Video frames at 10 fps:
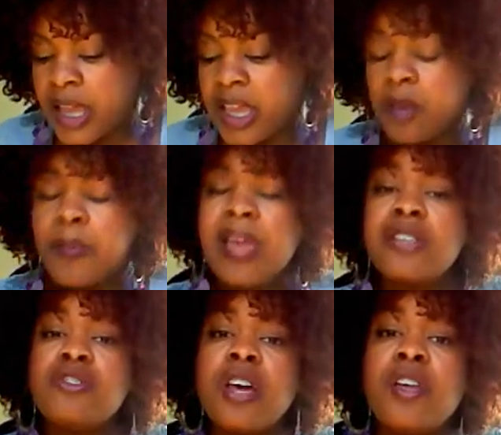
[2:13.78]
He
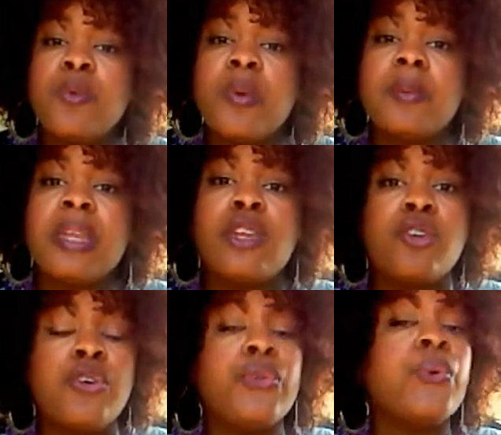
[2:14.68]
compares you to other women in a
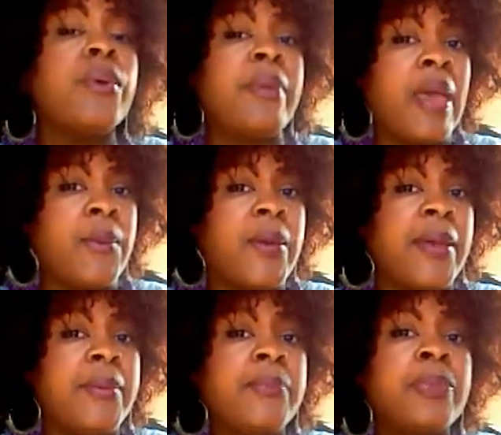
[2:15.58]
good or bad
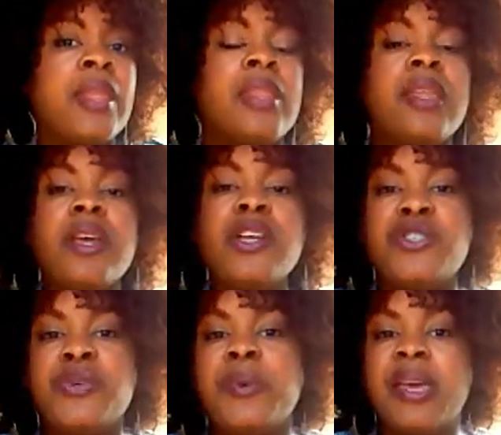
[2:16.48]
way. Now, there
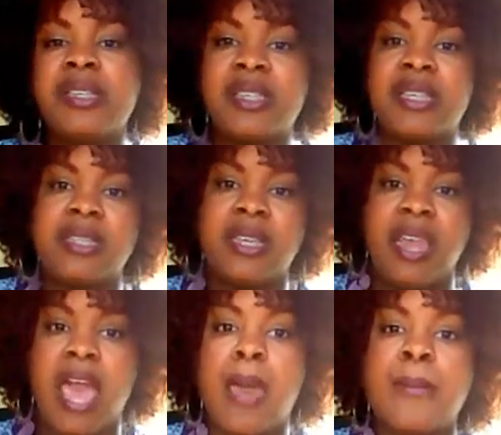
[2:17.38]
are 2 ways that this
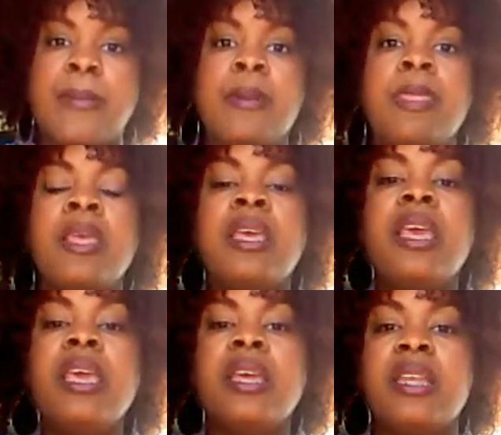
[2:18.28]
can happen.
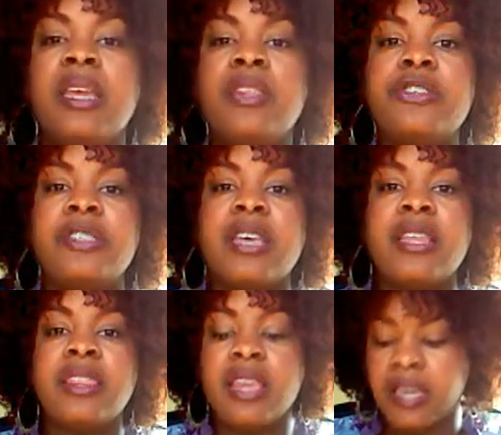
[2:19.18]
He can either
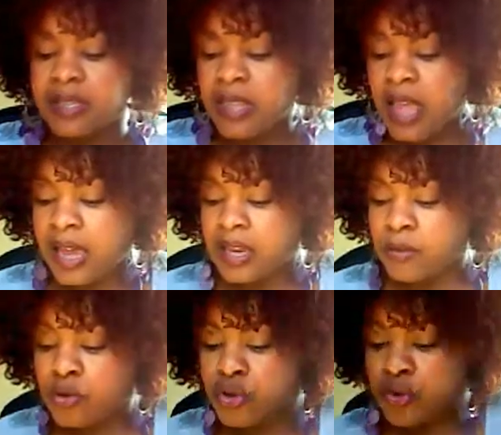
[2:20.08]
say things like, and
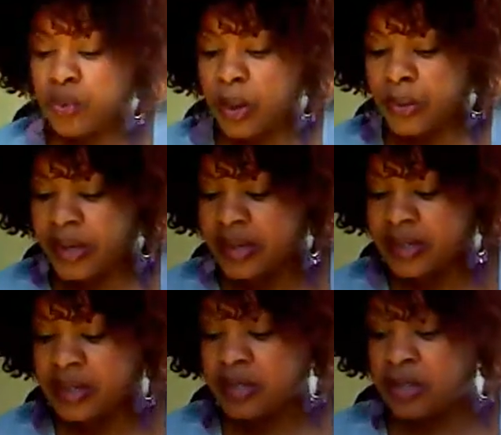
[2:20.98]
I'm going to quote here
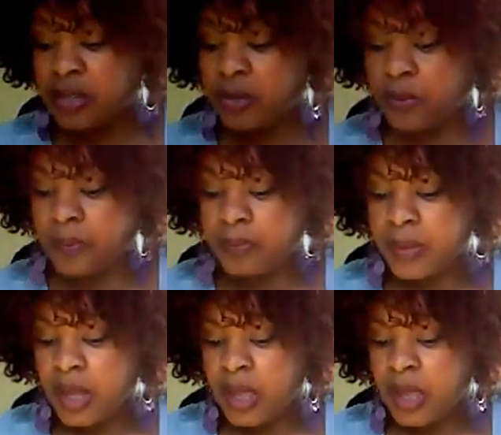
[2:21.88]
because this is a good one.